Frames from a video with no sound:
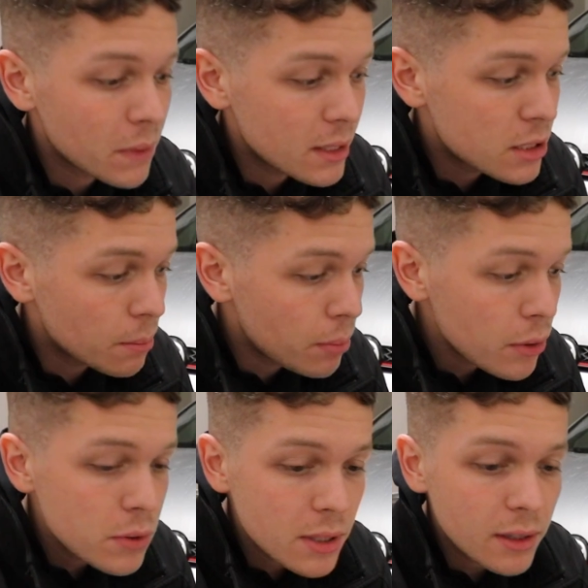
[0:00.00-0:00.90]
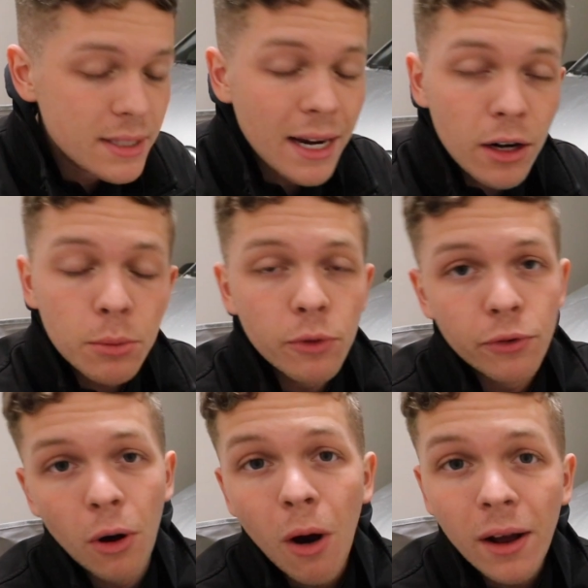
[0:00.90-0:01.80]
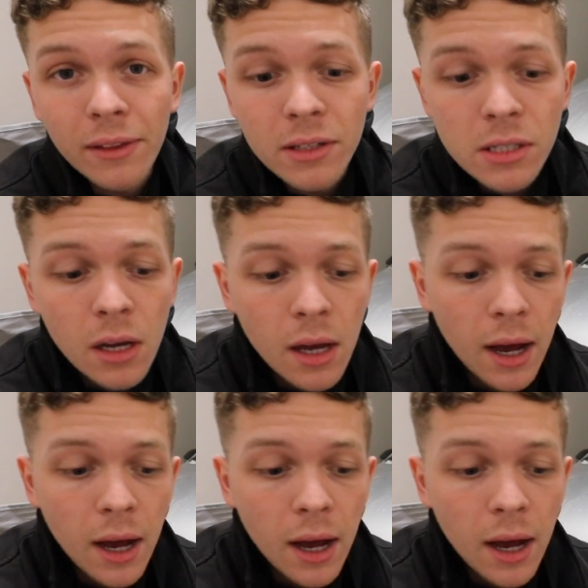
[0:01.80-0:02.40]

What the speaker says: supposedly terrible for Hondas,